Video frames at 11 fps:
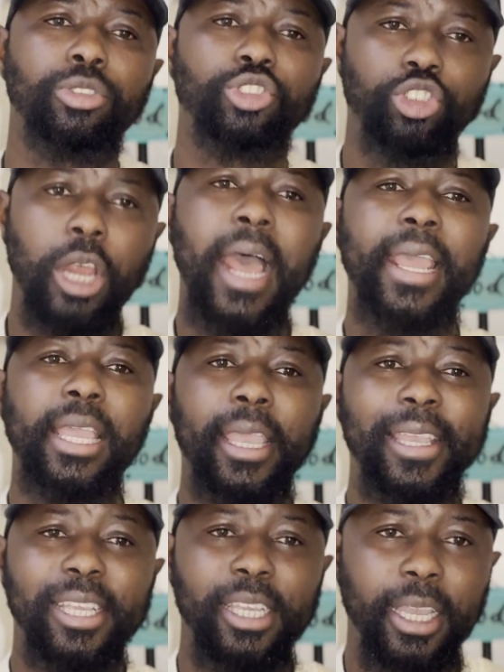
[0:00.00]
try
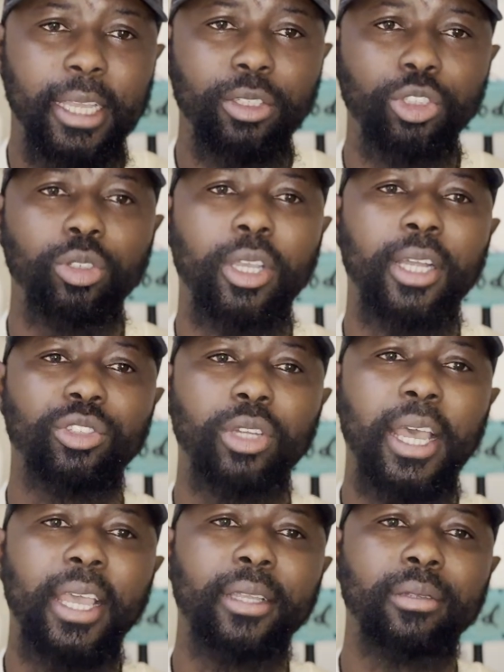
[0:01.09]
again. You can
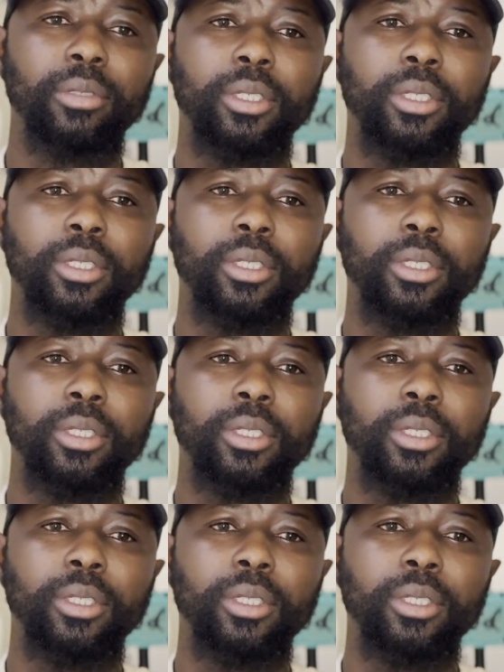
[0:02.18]
try